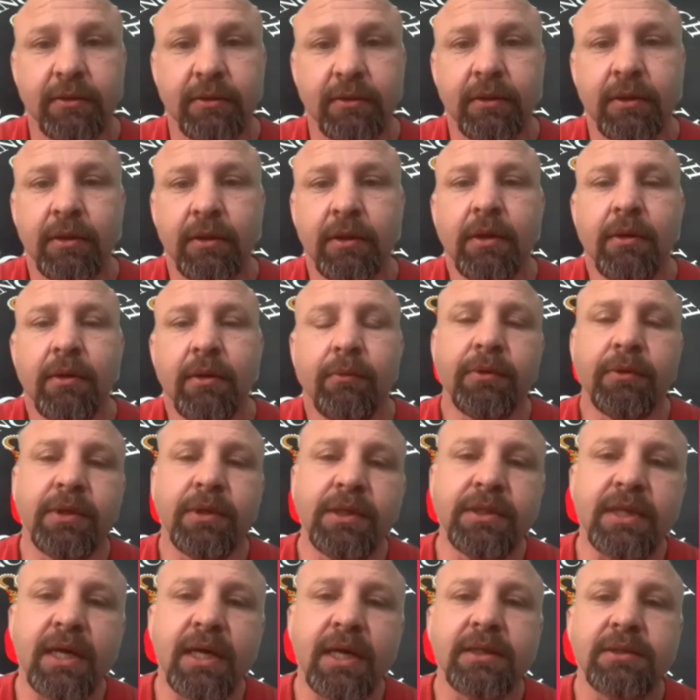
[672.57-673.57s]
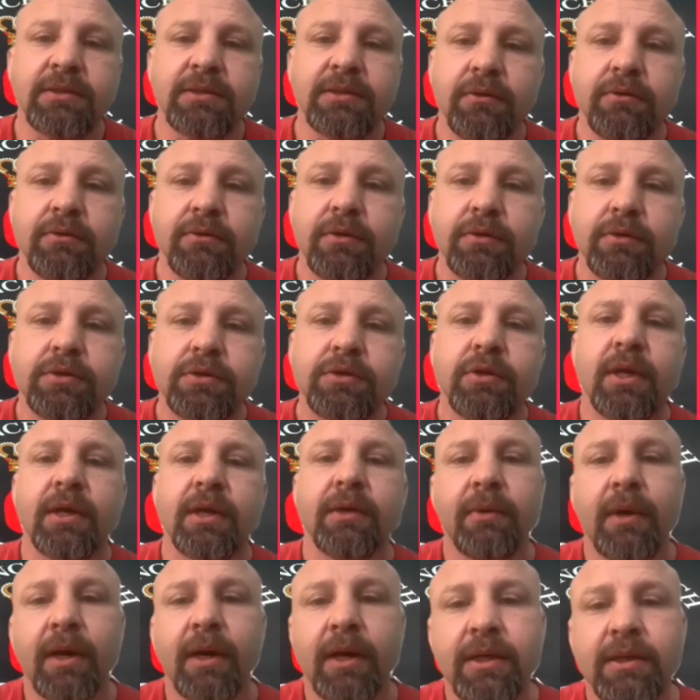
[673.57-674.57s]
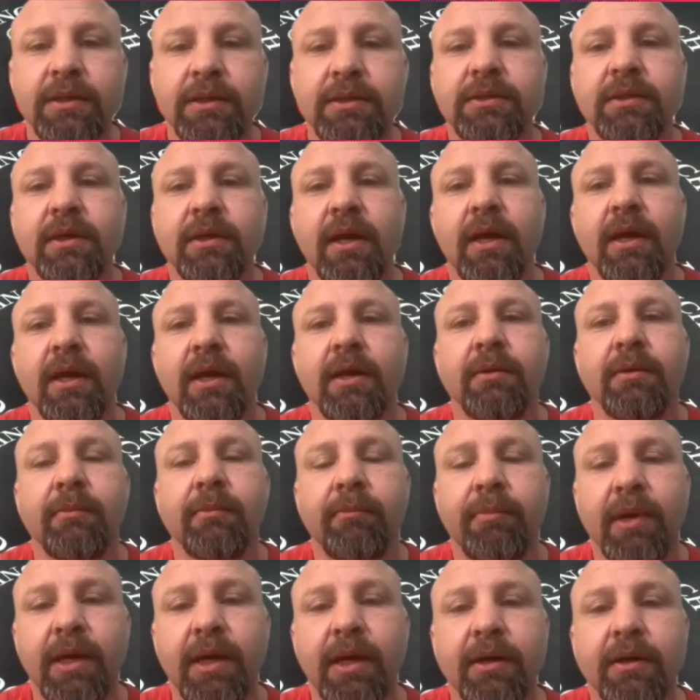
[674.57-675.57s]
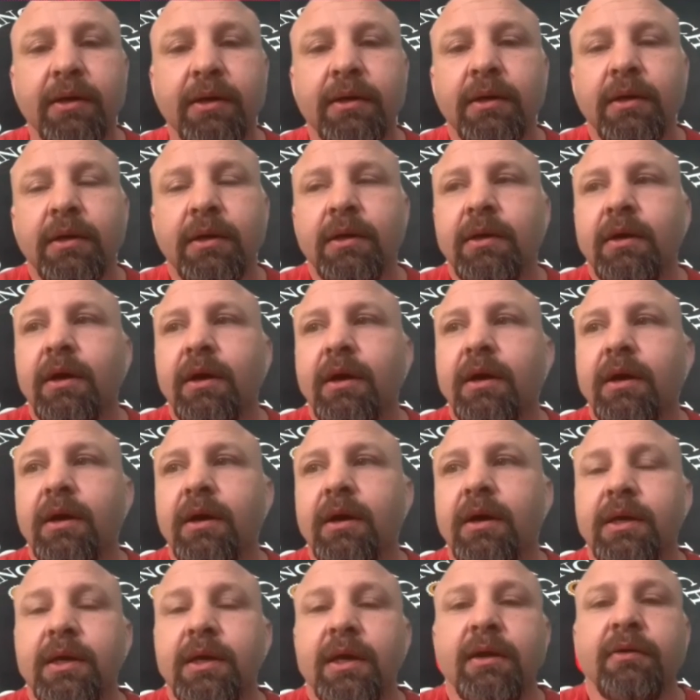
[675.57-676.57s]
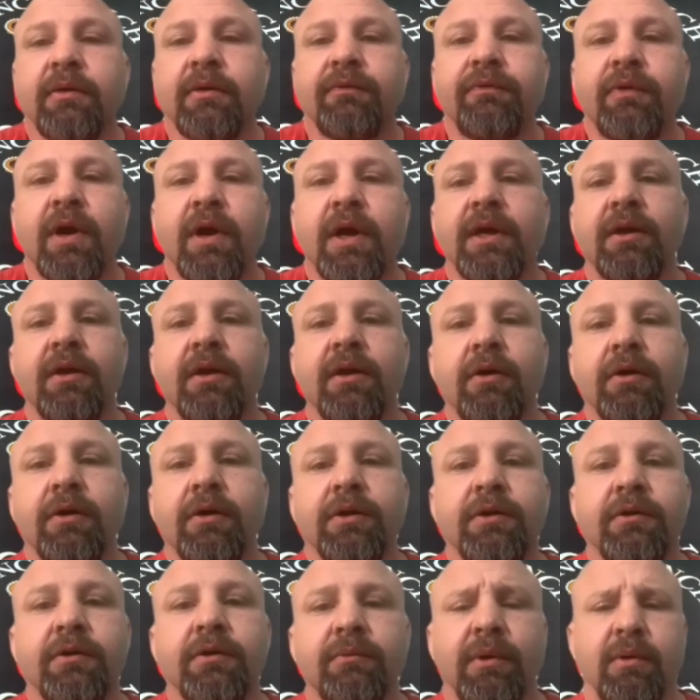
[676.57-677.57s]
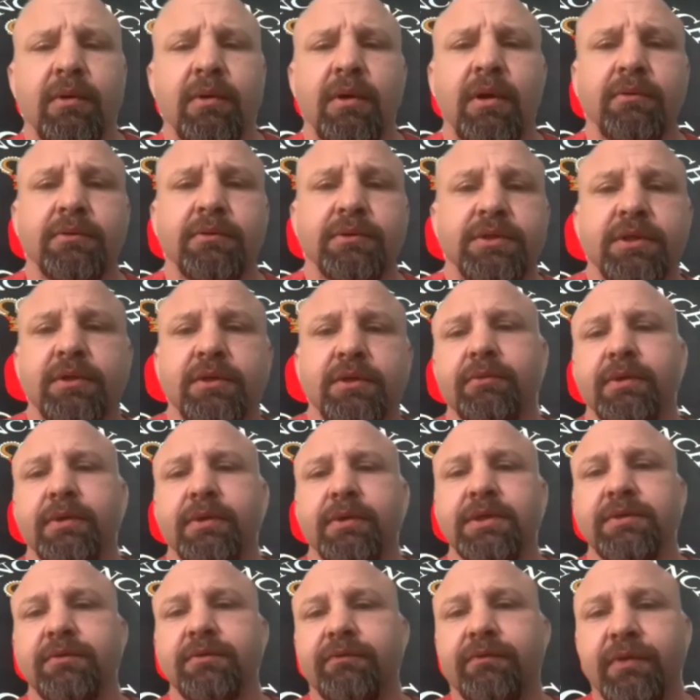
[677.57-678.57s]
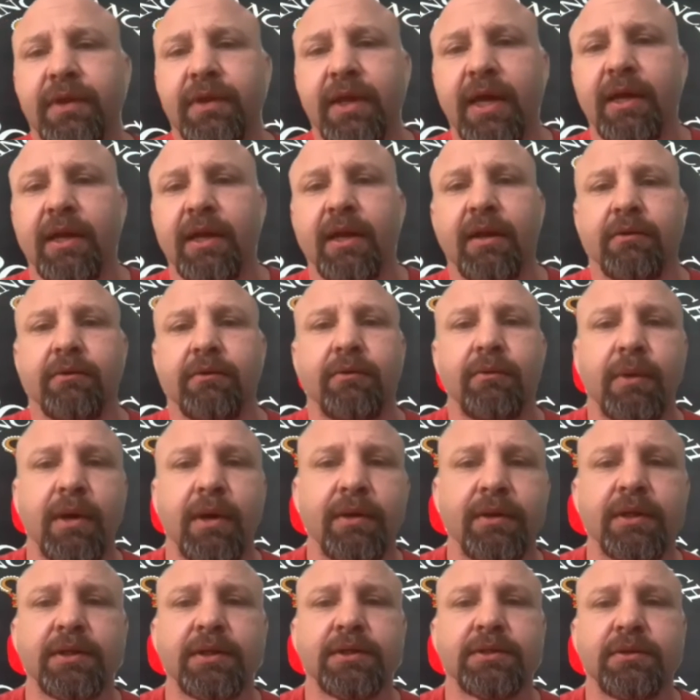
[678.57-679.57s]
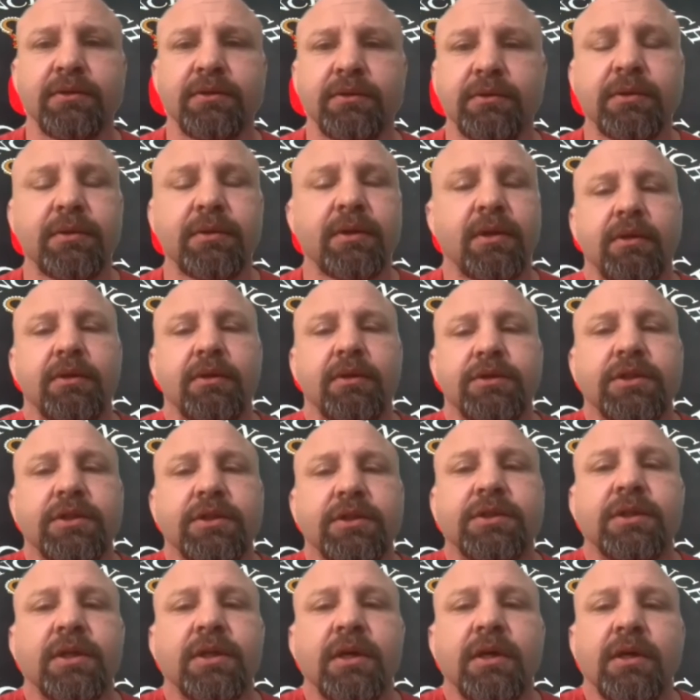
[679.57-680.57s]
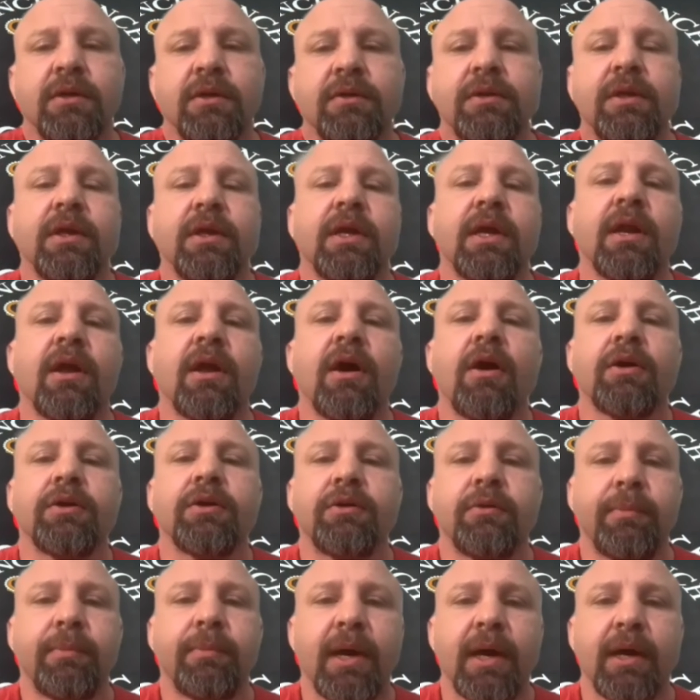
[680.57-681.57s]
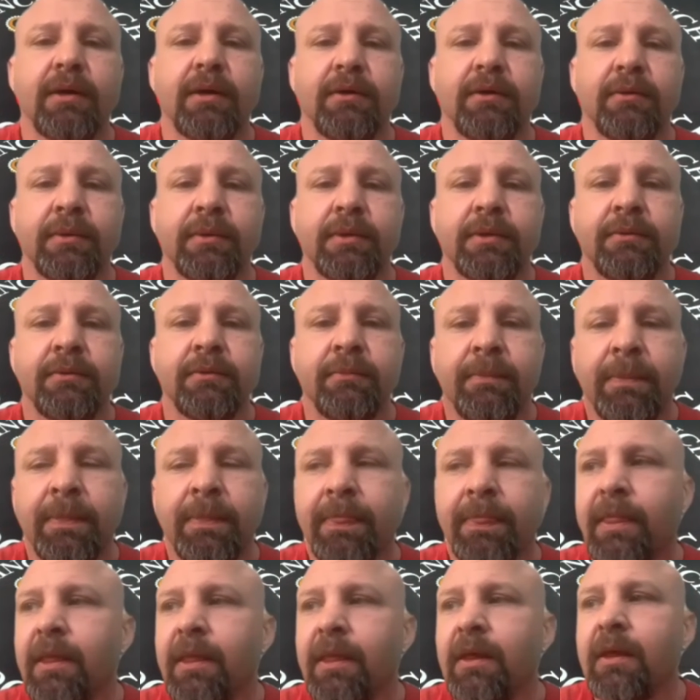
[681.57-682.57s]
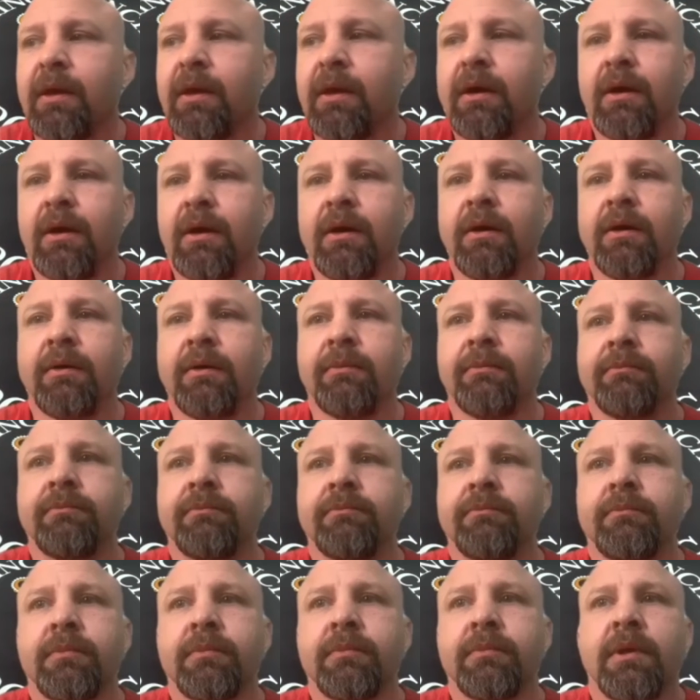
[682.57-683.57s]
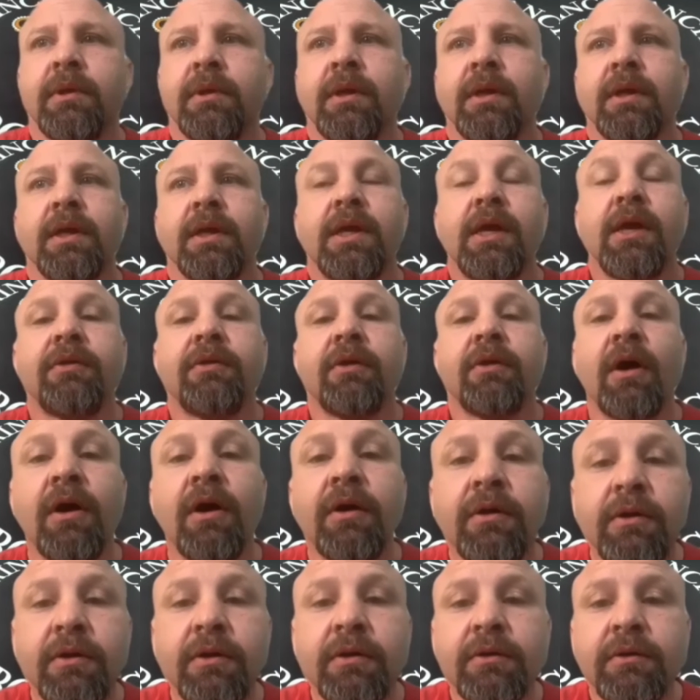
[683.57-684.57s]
Well, these guys, those two like Rice and Blair, uh, kind of fight and argue. Well, I don't see a reason for that. I don't know why this, and just they kind of argue back. You know what I mean? Um, Keith Hunter,